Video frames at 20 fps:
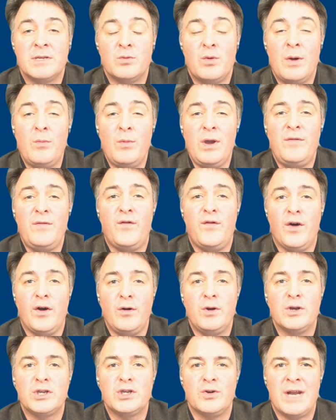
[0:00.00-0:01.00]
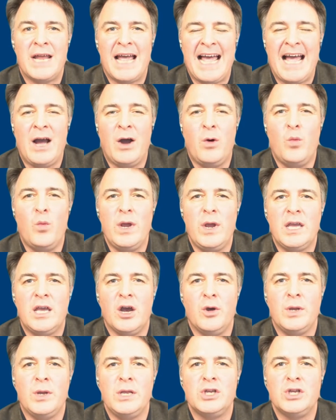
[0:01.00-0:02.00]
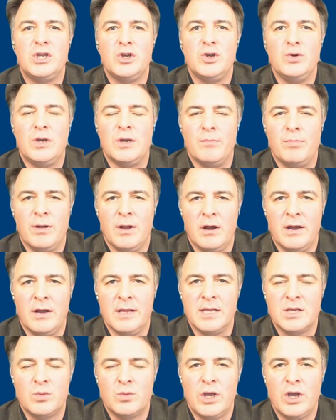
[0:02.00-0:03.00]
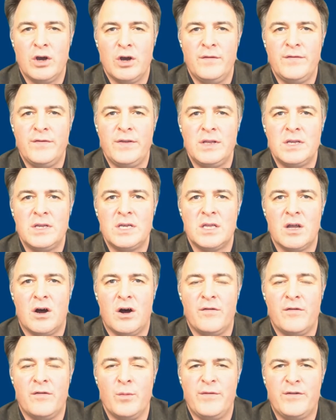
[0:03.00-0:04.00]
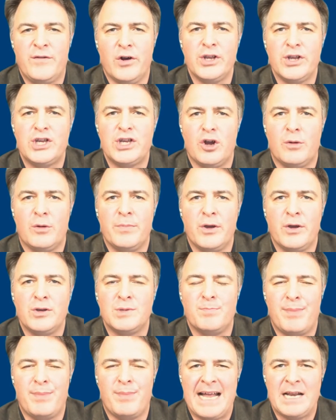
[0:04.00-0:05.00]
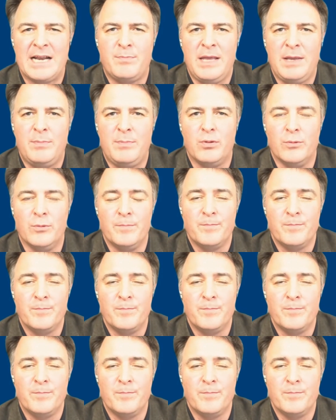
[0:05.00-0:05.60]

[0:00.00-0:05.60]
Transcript: So when we focus on how we're going to do compliance, we often start from, we've got to stop those bad people.